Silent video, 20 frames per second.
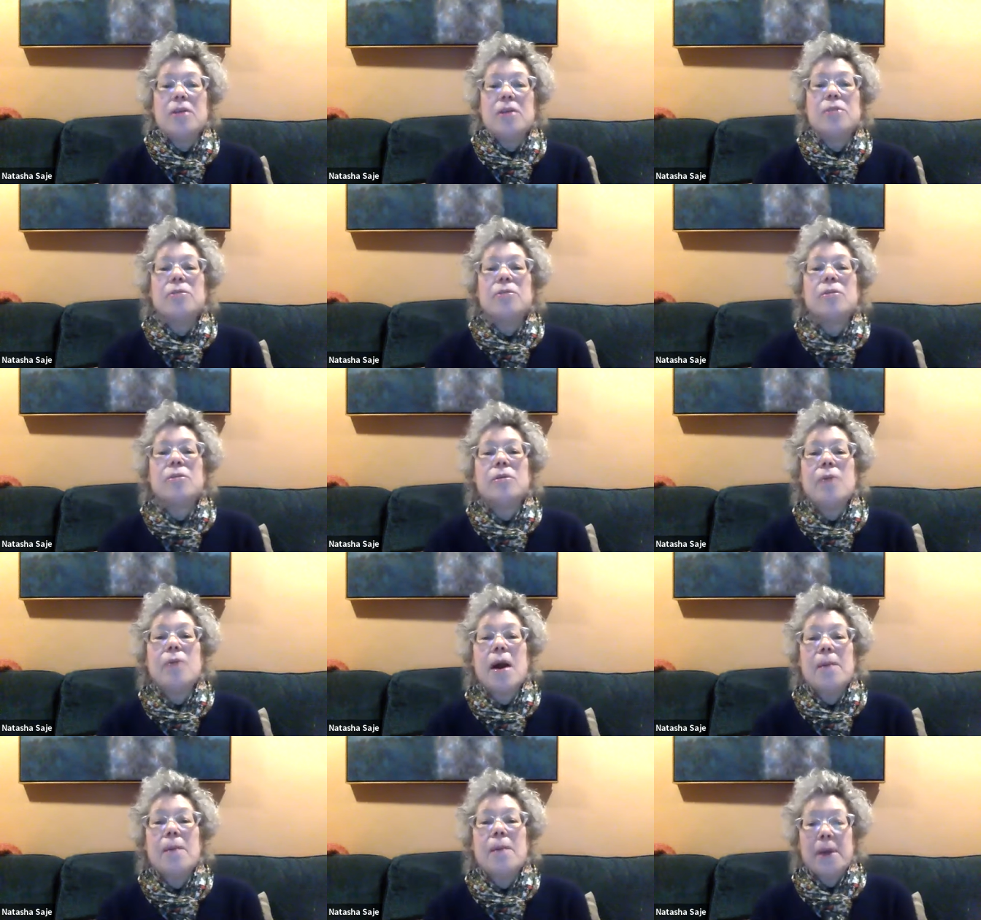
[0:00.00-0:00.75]
grew
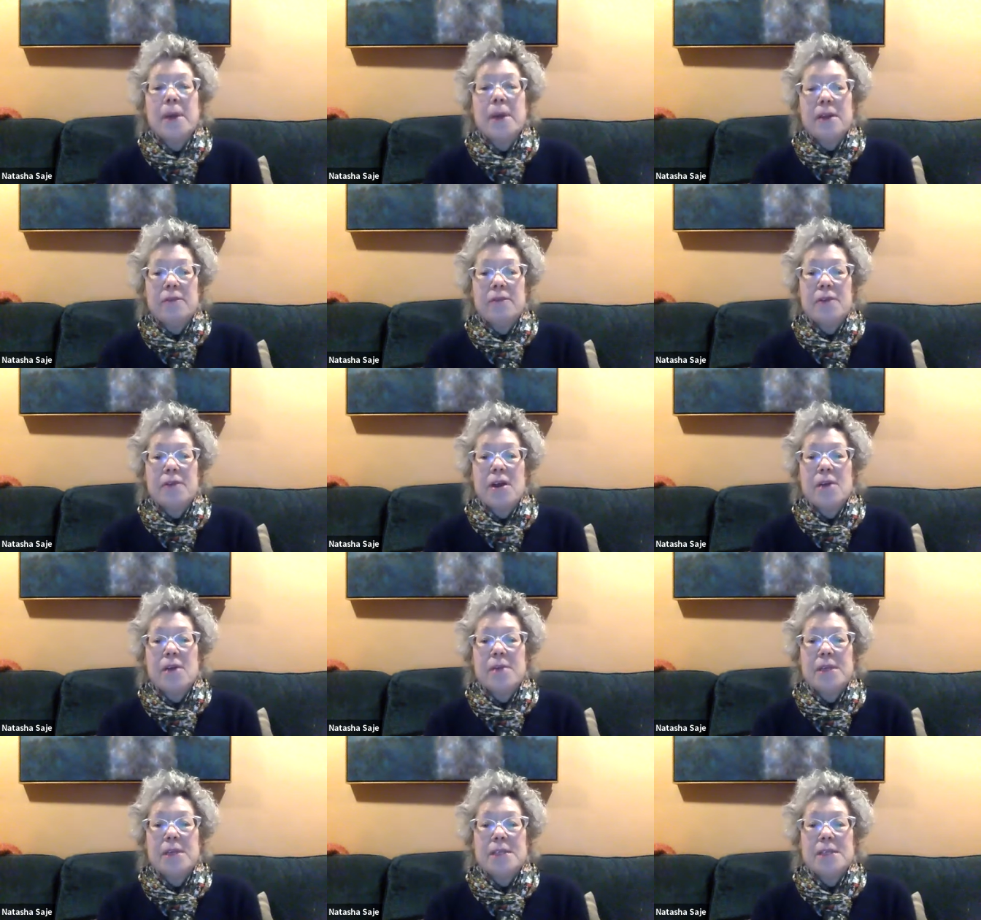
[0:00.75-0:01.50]
up on a
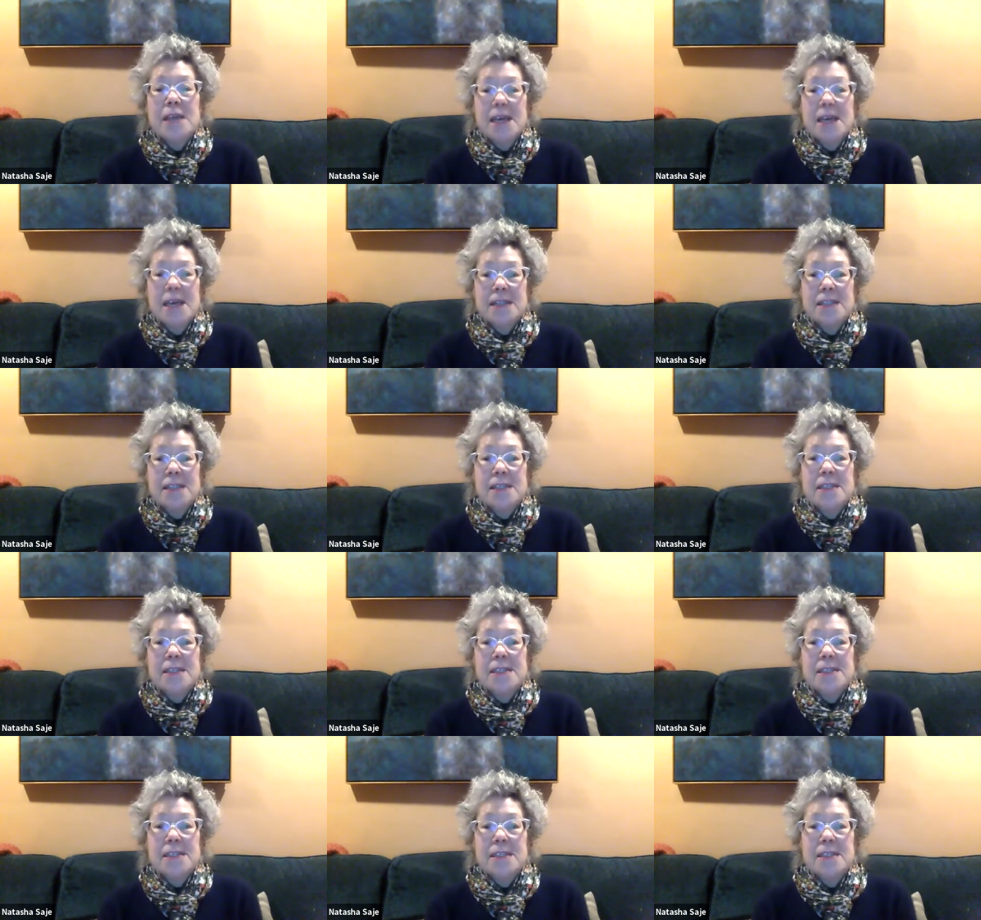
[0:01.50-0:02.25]
farm in
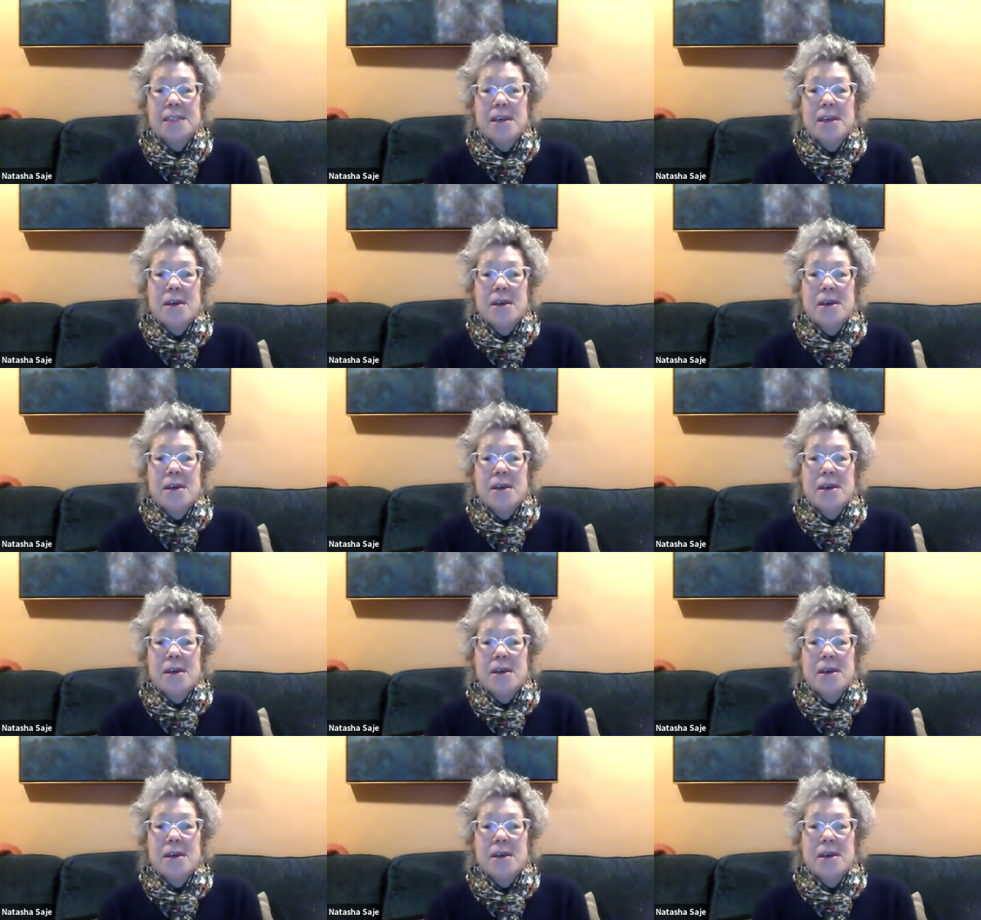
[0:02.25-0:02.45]
Texas